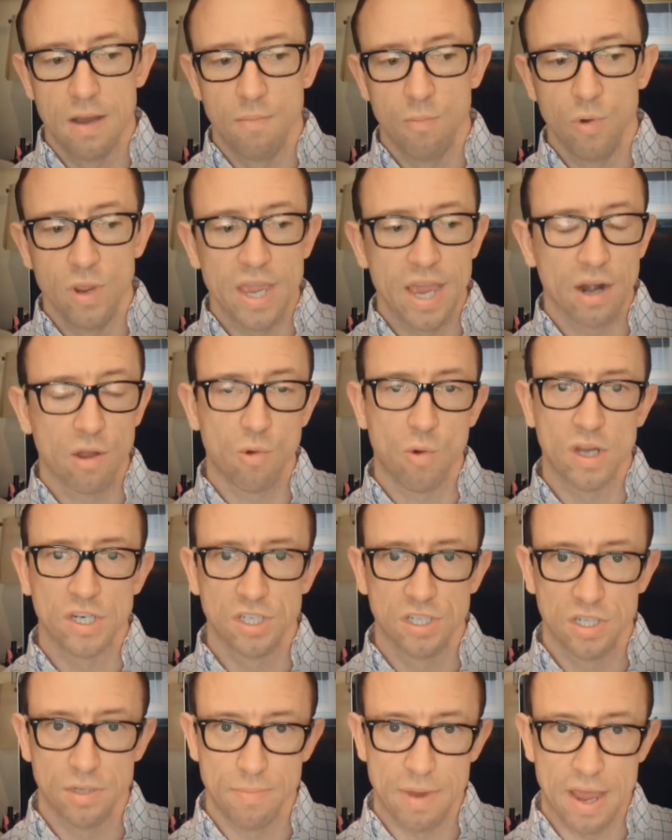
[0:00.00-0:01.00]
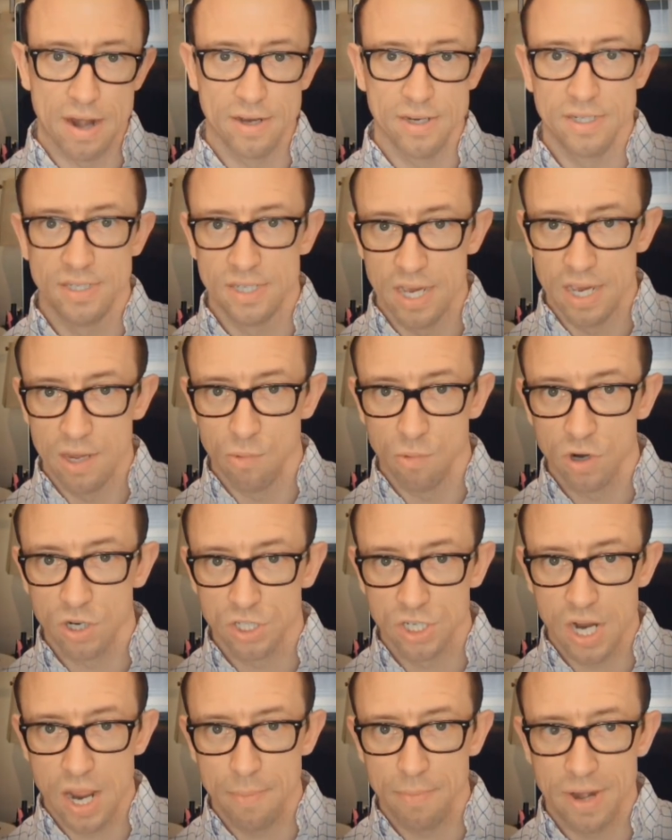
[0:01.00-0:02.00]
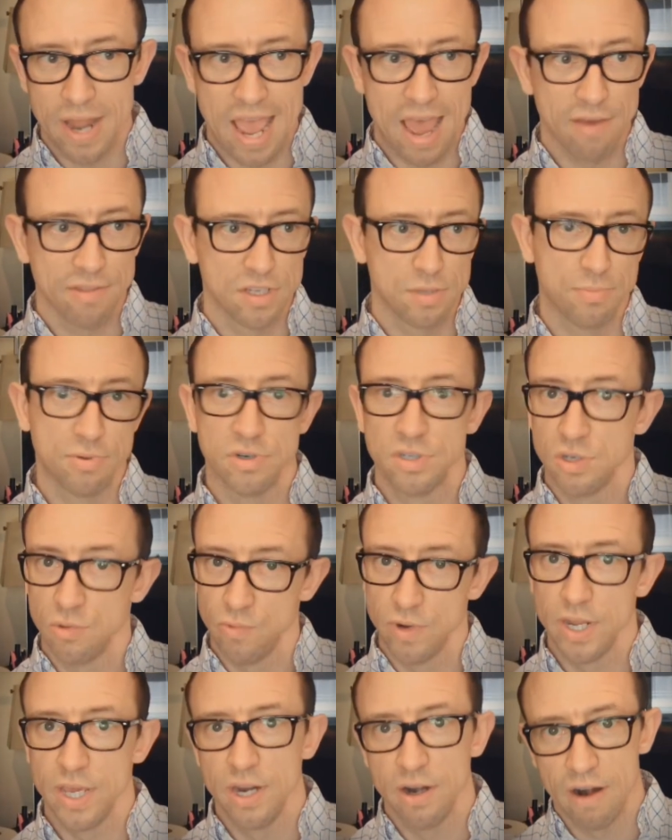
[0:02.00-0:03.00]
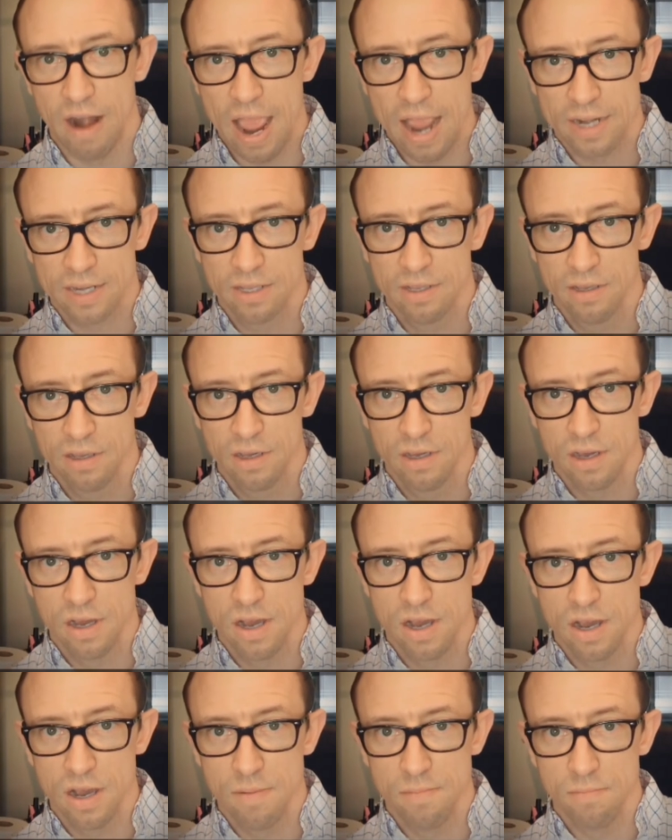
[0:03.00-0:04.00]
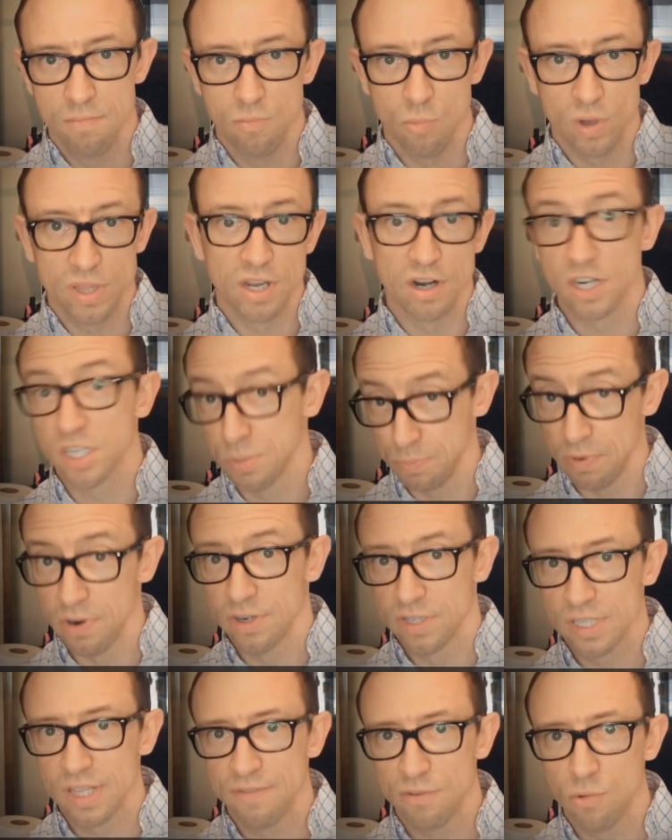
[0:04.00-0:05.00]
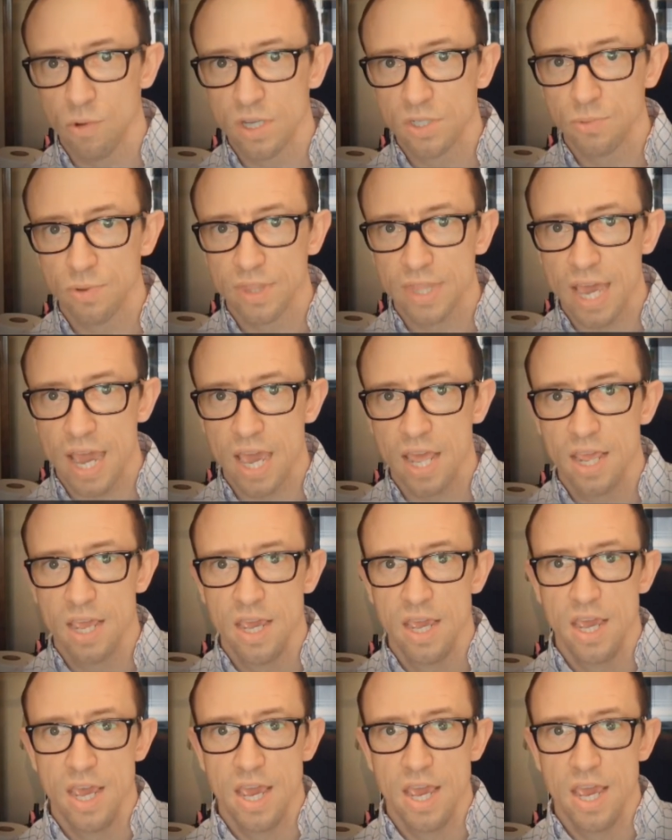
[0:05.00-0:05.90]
We had questions about a design workshop and how this person would interact, what their experience level was with that.